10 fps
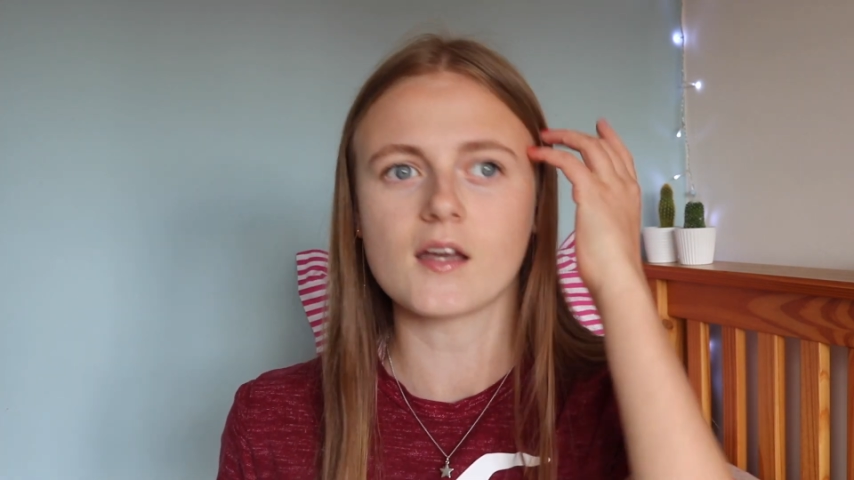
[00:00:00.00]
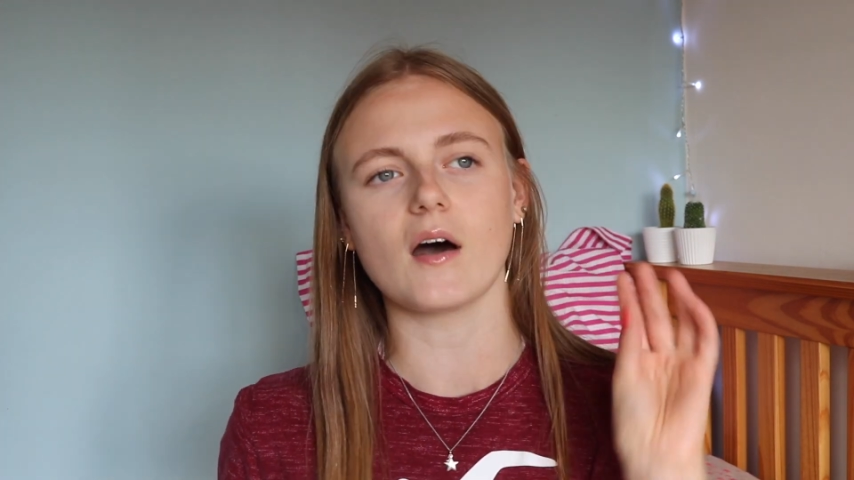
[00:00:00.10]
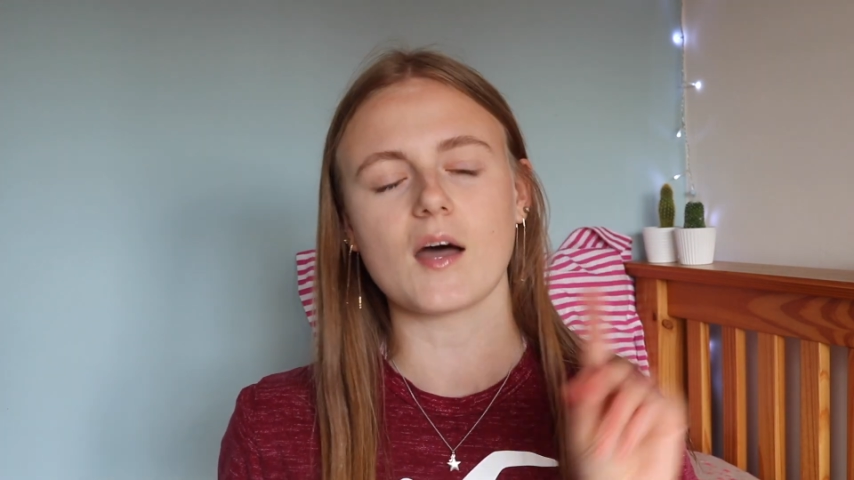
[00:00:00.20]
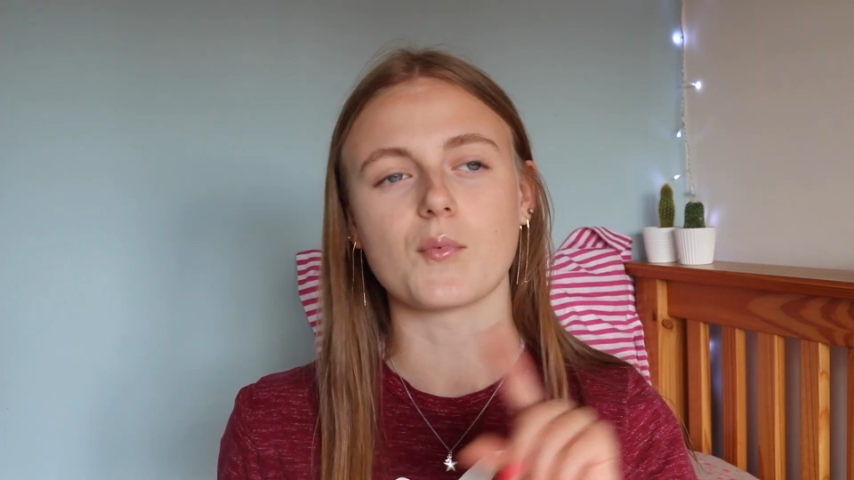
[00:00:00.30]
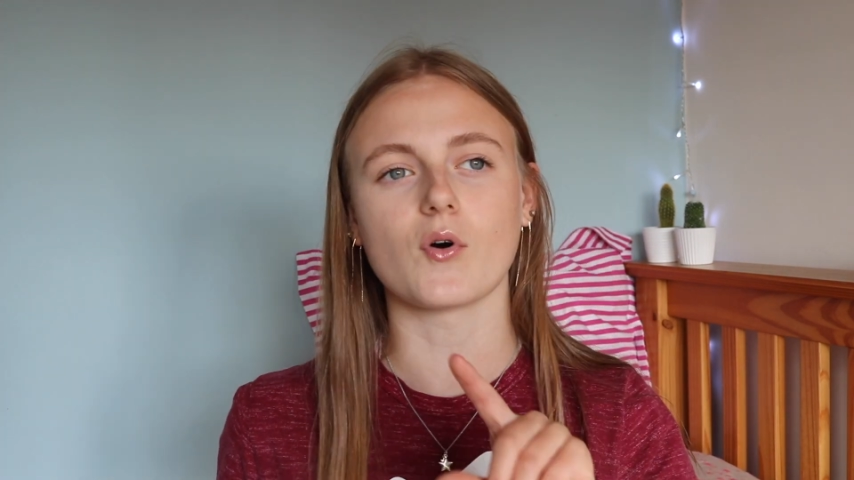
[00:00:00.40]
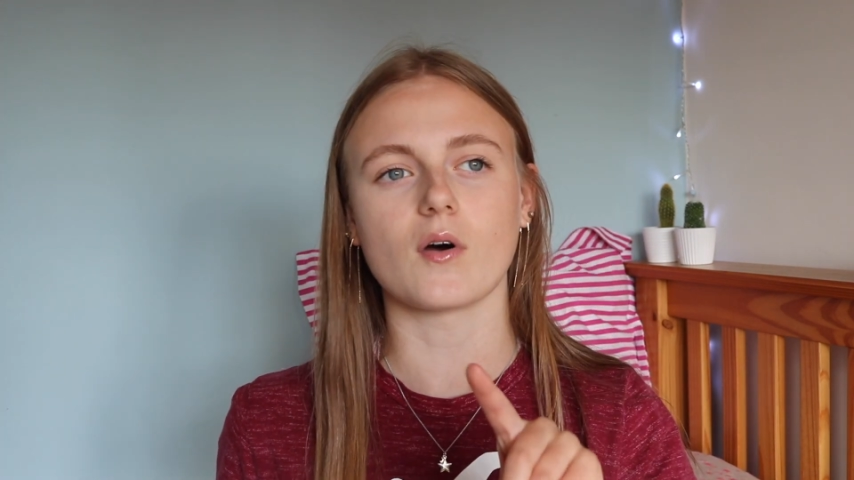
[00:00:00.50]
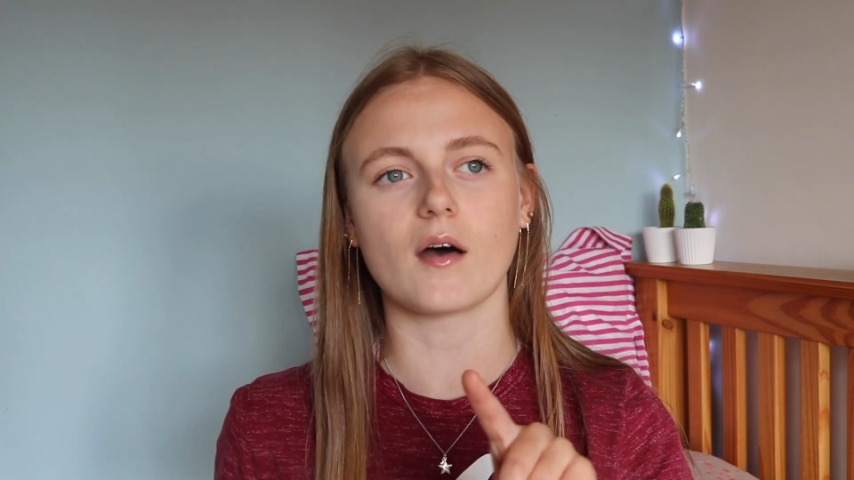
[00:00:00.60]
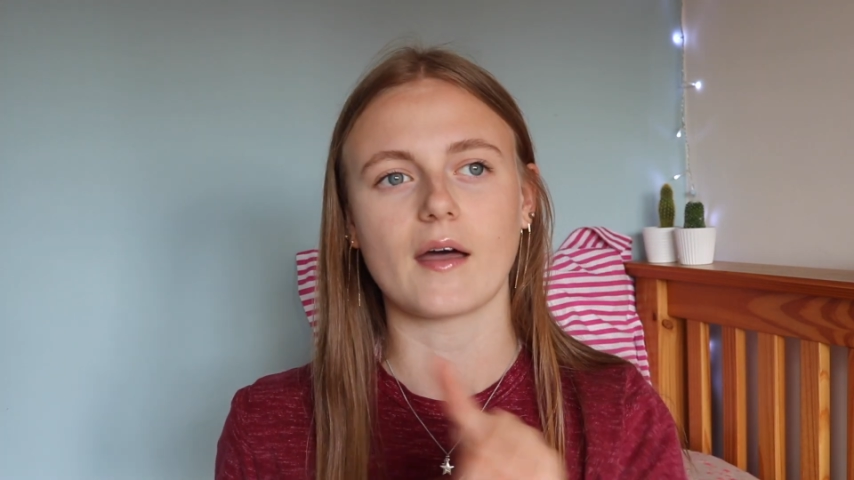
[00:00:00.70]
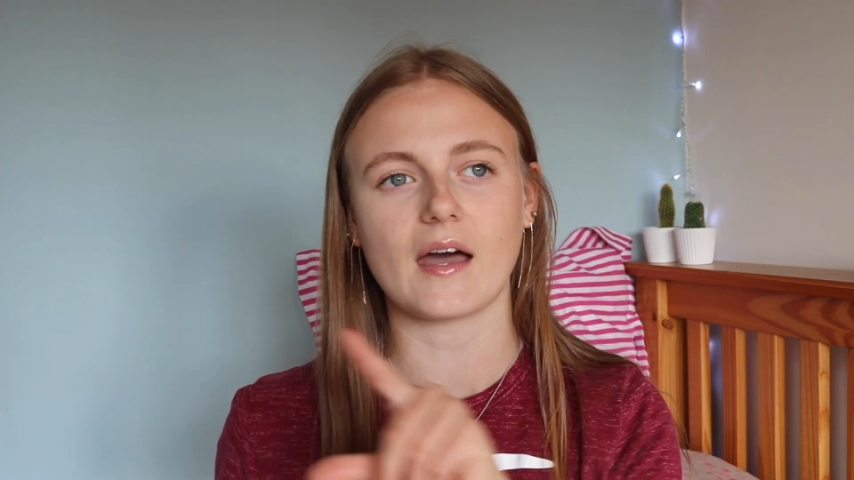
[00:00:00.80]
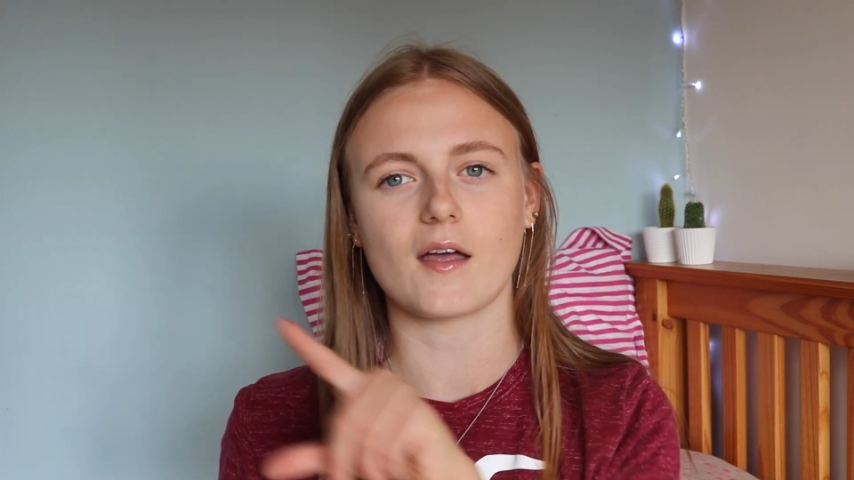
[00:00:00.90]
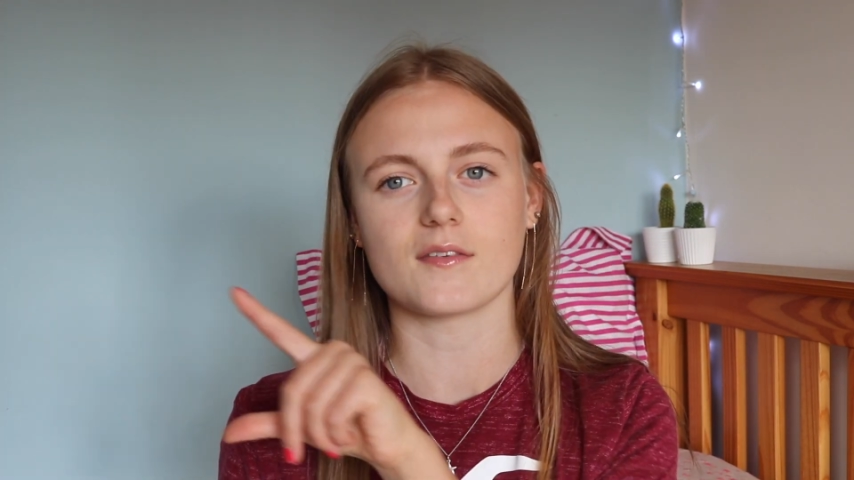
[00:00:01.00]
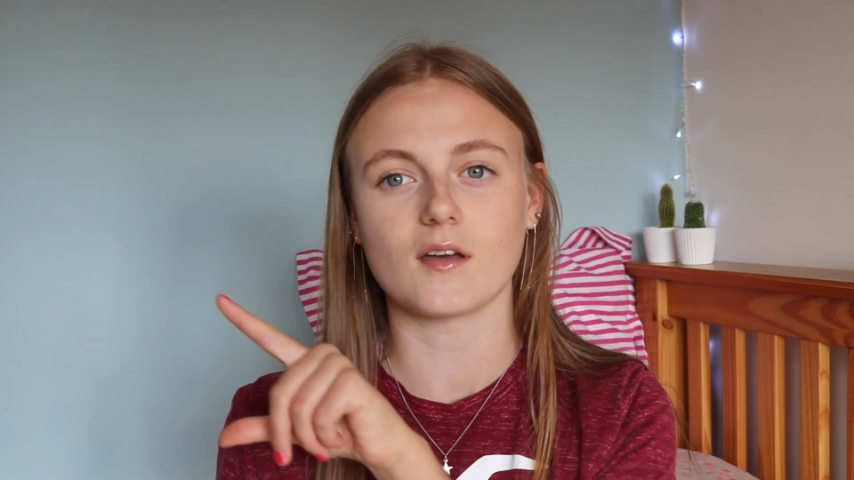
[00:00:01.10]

But I had